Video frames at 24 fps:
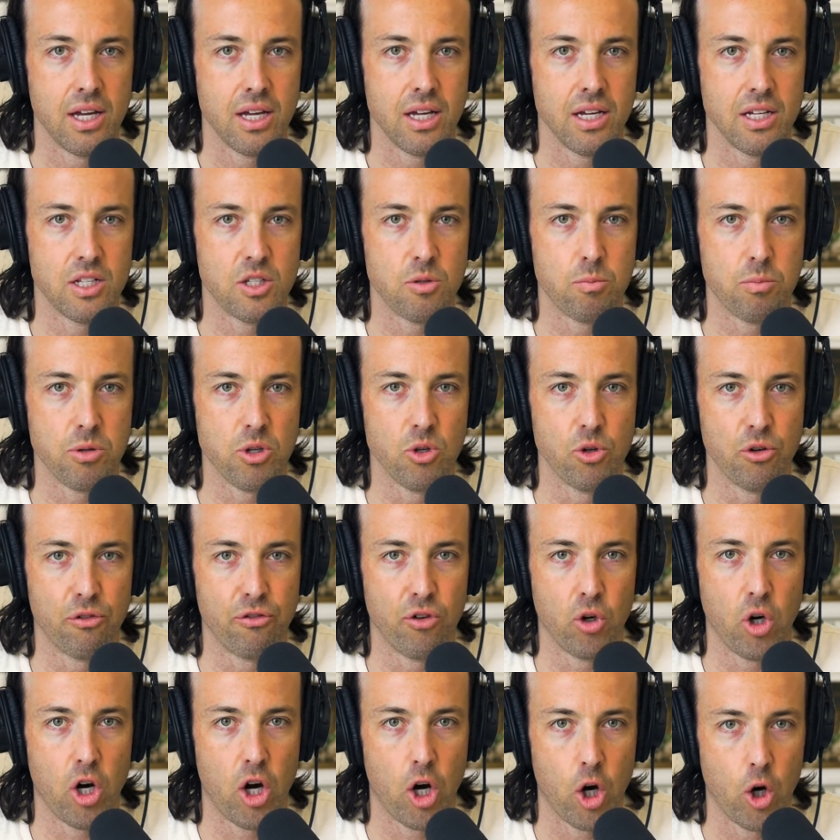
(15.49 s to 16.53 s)
It's
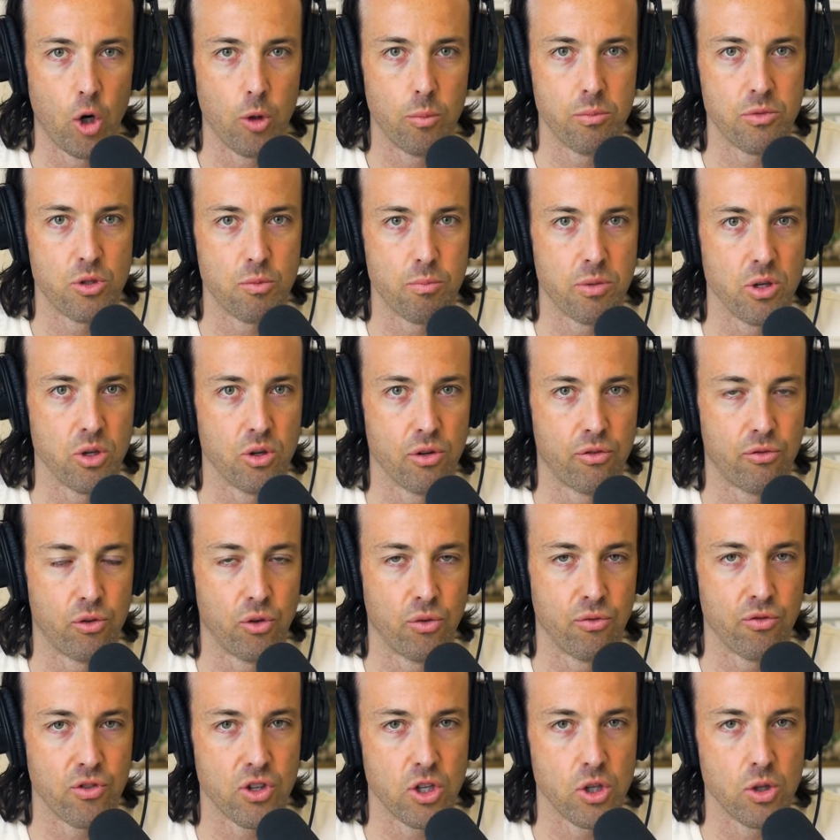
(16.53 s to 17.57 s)
beautiful homes,
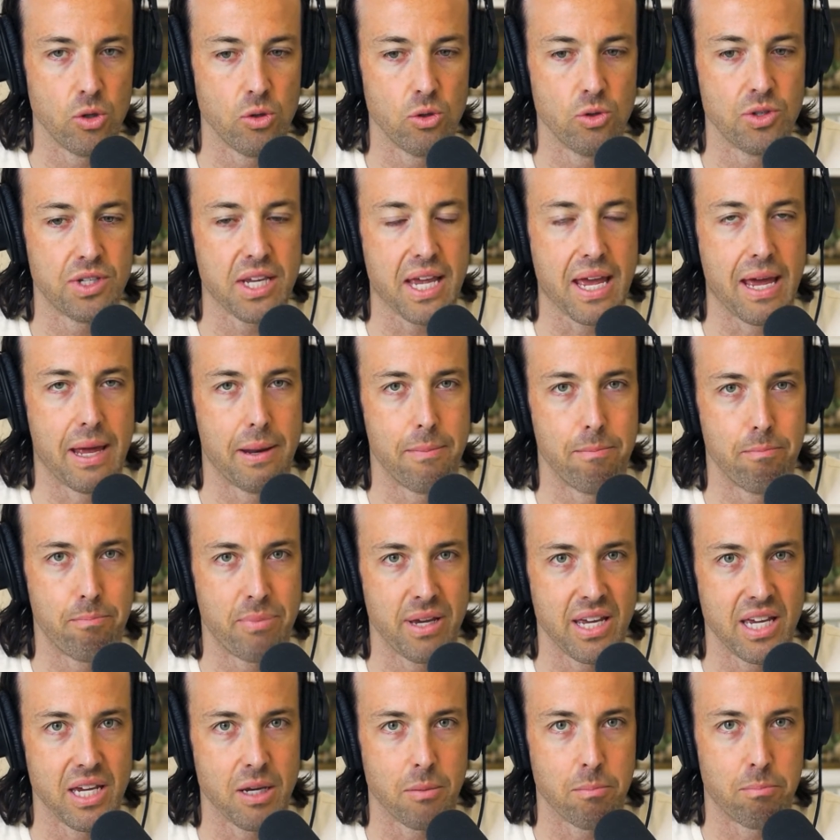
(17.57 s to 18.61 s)
beautiful views, and
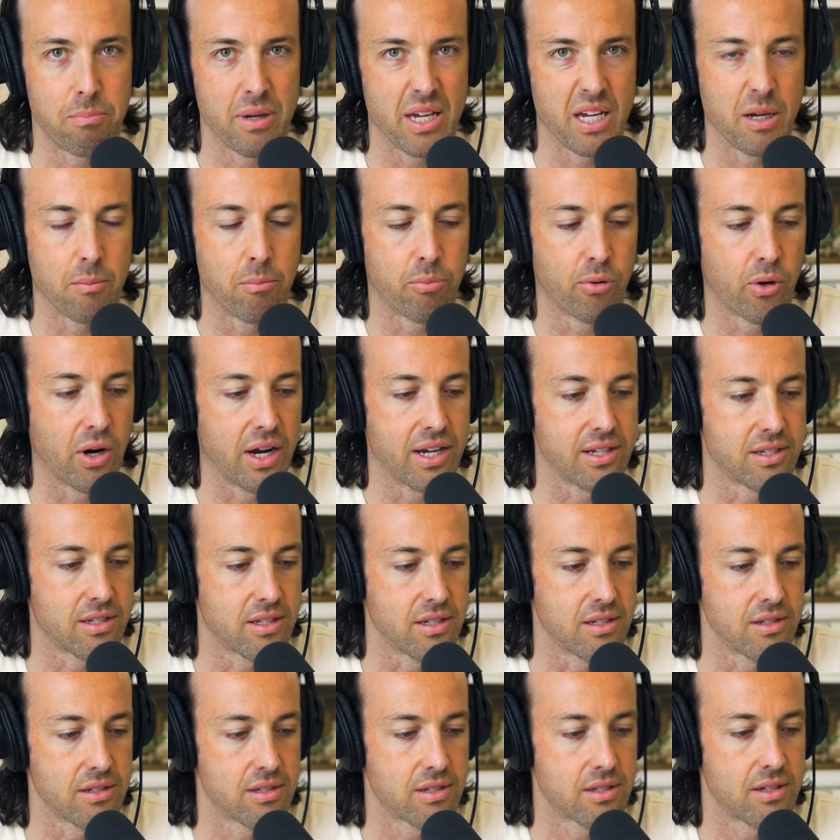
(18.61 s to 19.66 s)
big, big
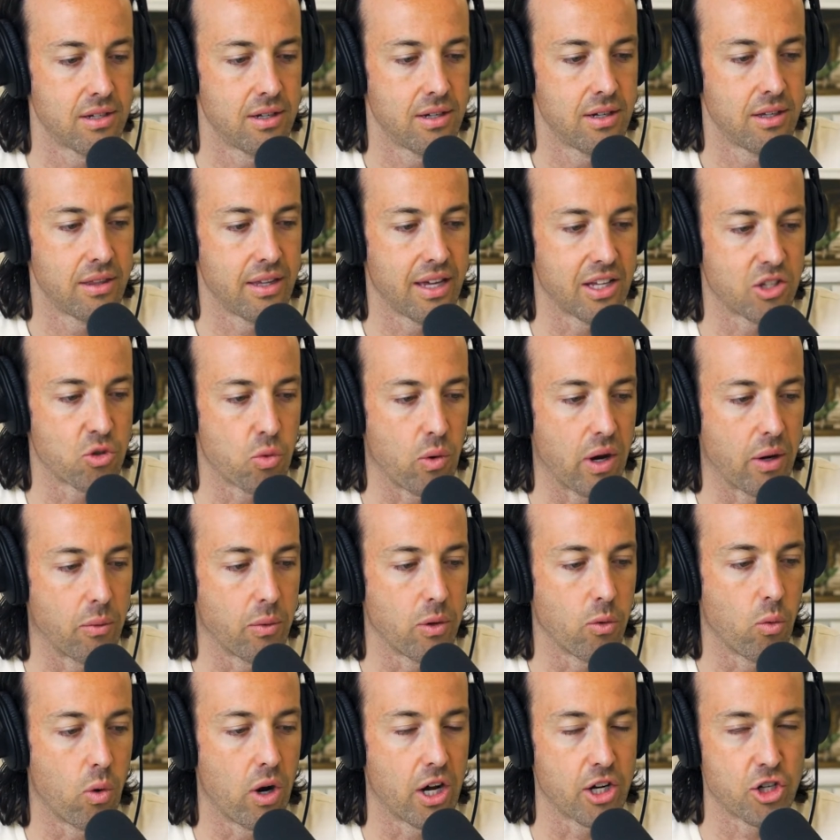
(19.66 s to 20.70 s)
prices. That's why we
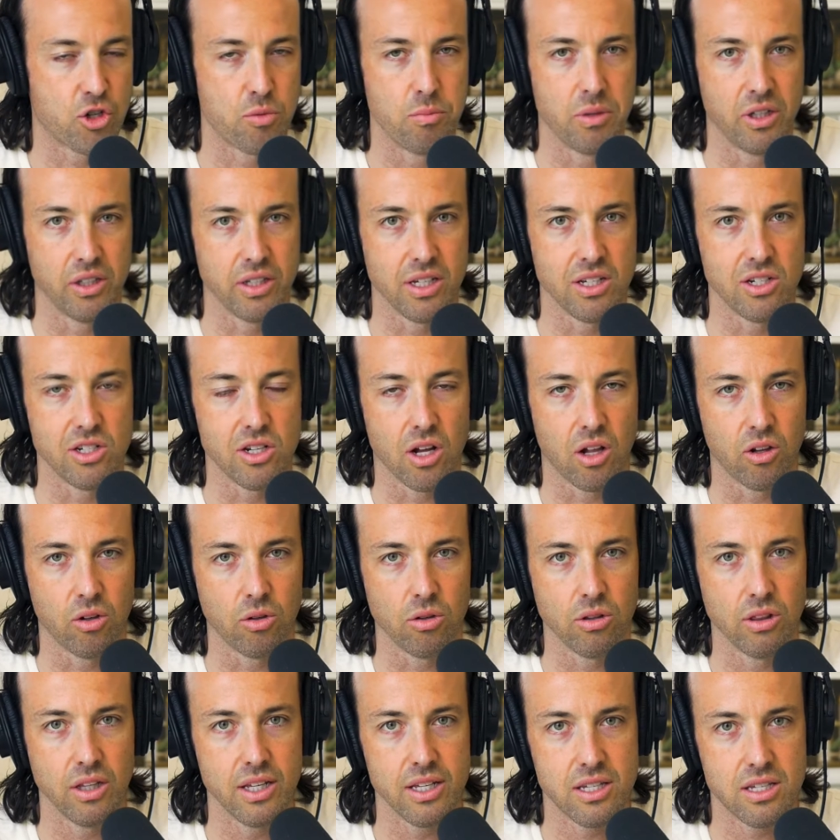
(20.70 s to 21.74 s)
watch $1 Million
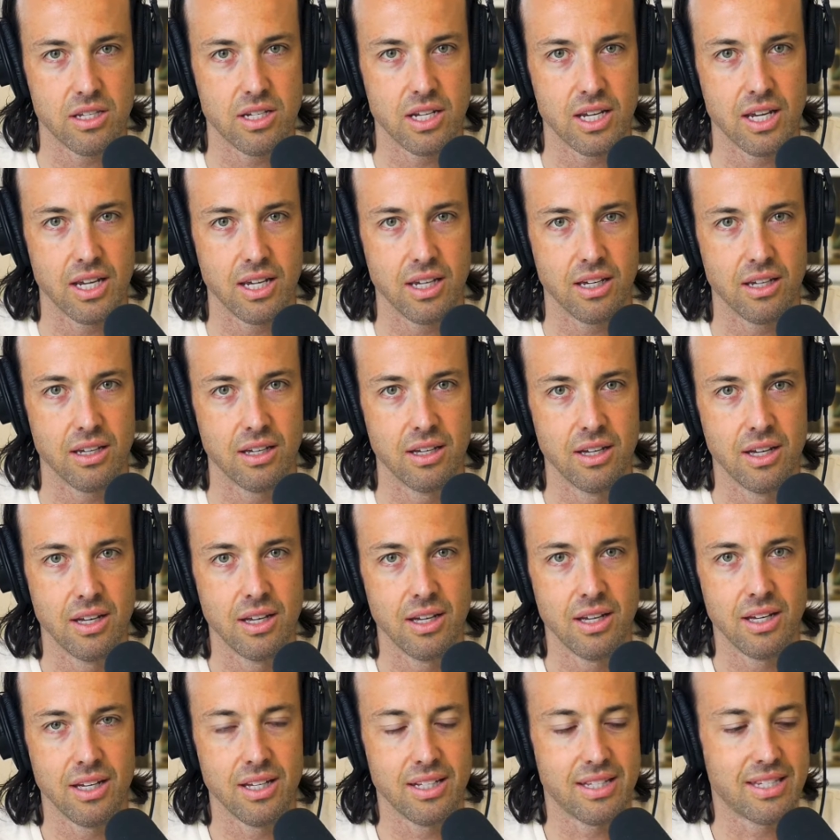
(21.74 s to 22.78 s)
Listing,
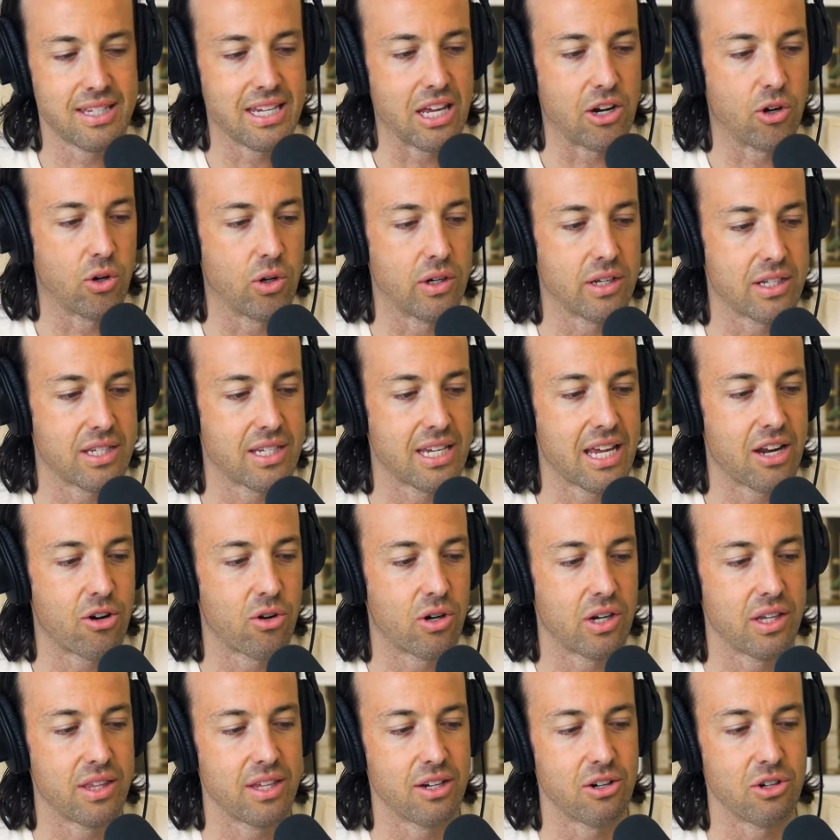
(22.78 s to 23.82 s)
et cetera, et
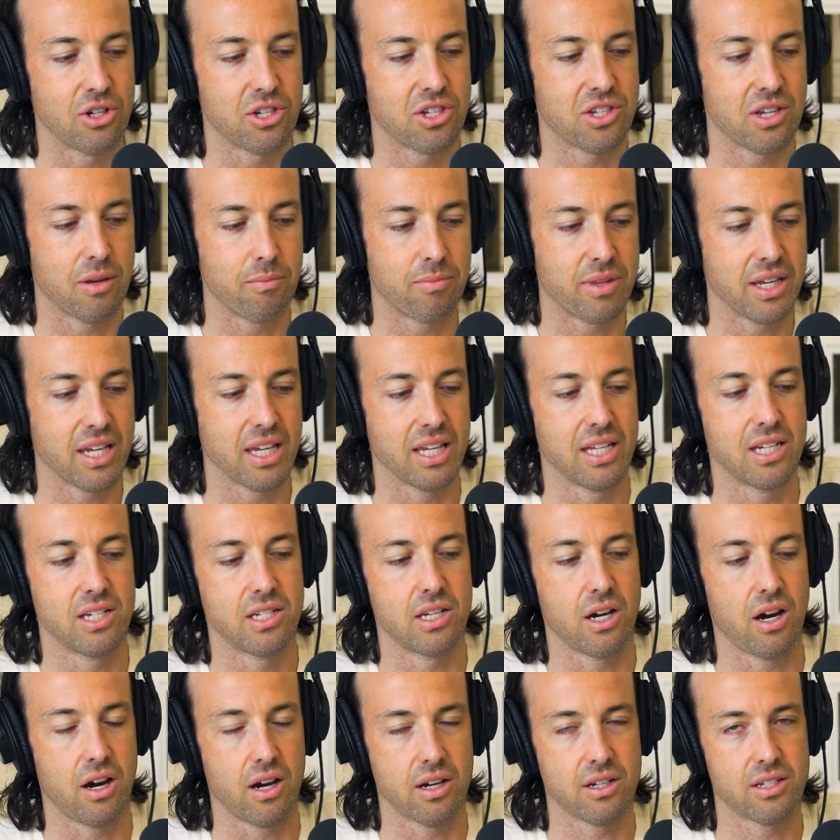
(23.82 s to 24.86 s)
cetera. There is something
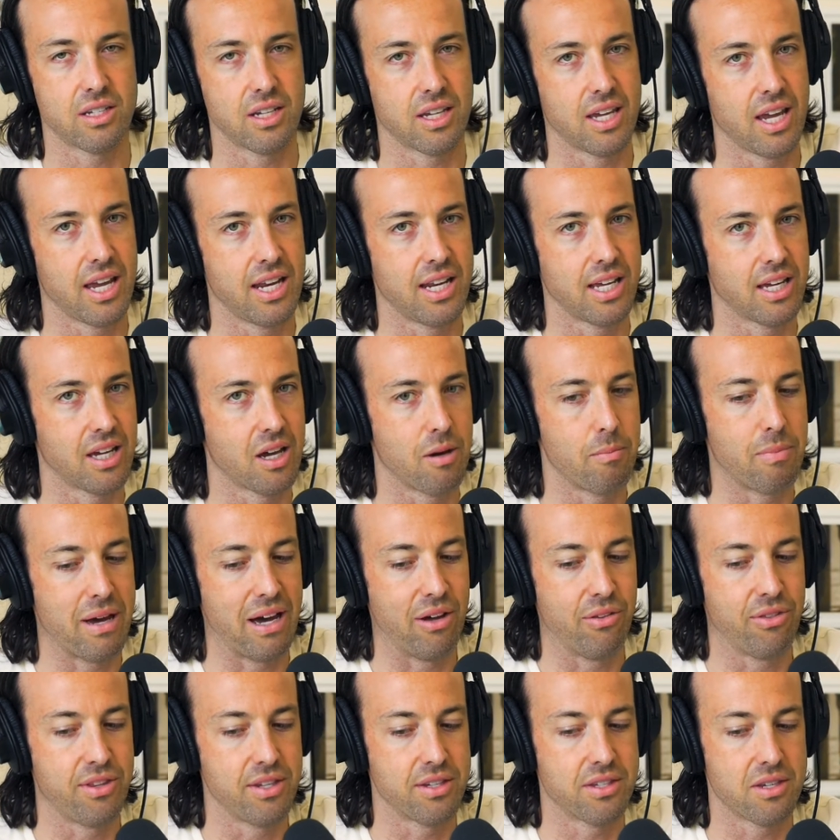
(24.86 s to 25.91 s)
intoxicating
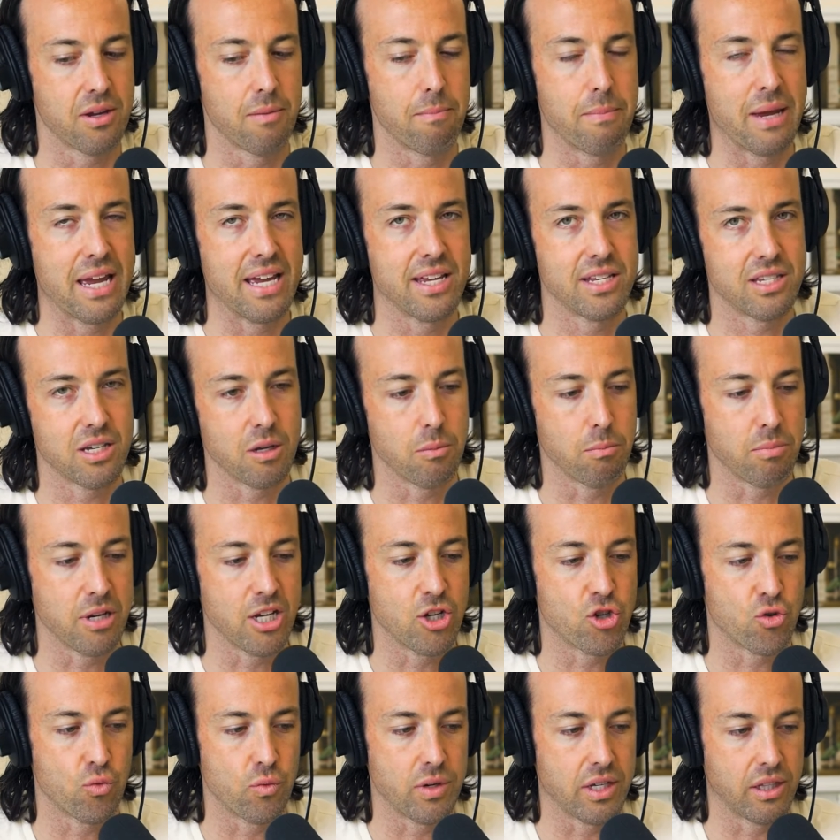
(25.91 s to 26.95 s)
about this amazing
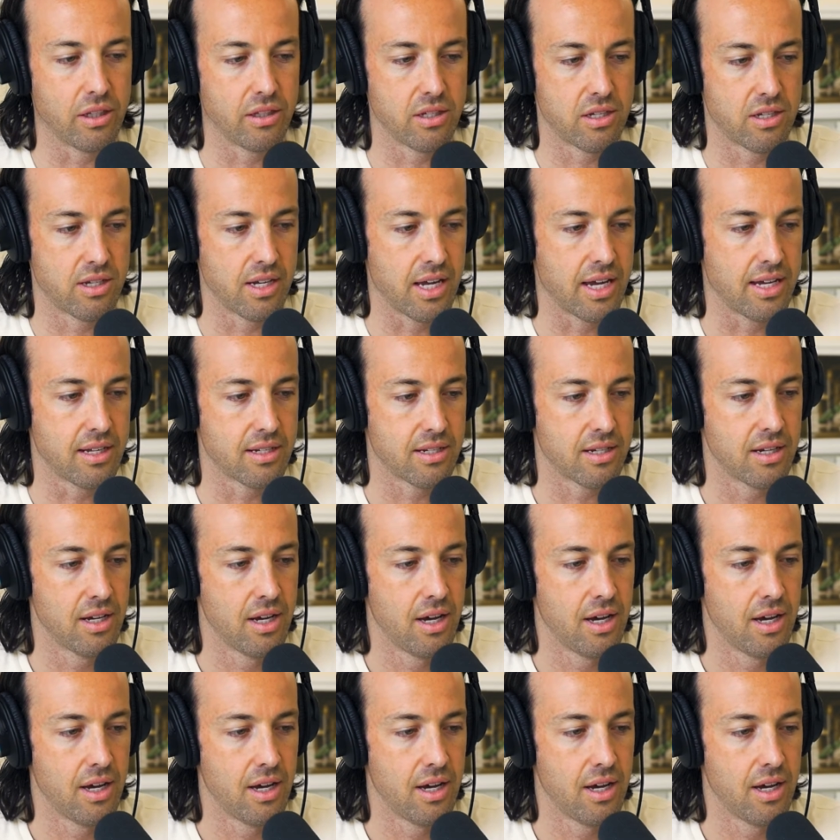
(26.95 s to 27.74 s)
beach real estate.